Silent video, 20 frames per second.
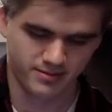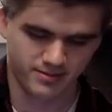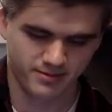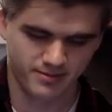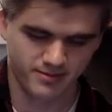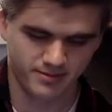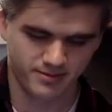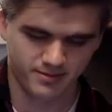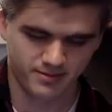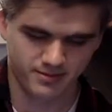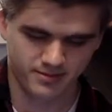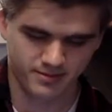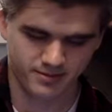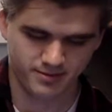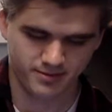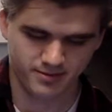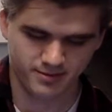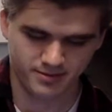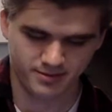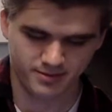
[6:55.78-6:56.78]

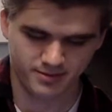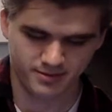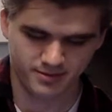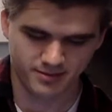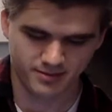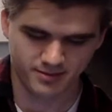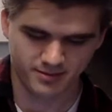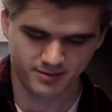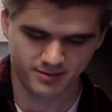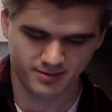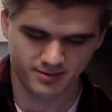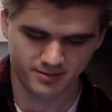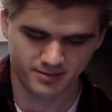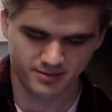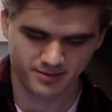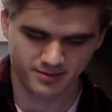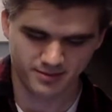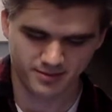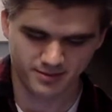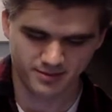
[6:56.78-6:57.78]

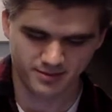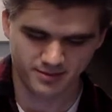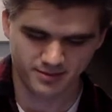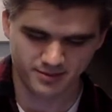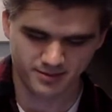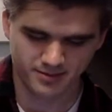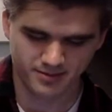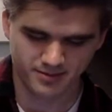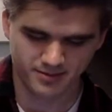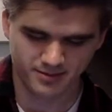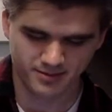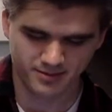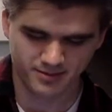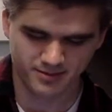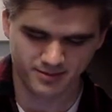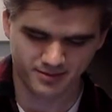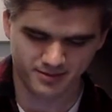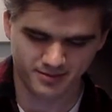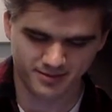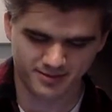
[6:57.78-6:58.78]

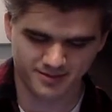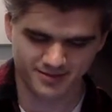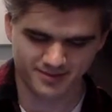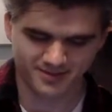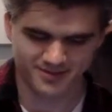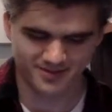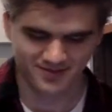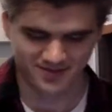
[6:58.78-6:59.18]
This person isn't speaking.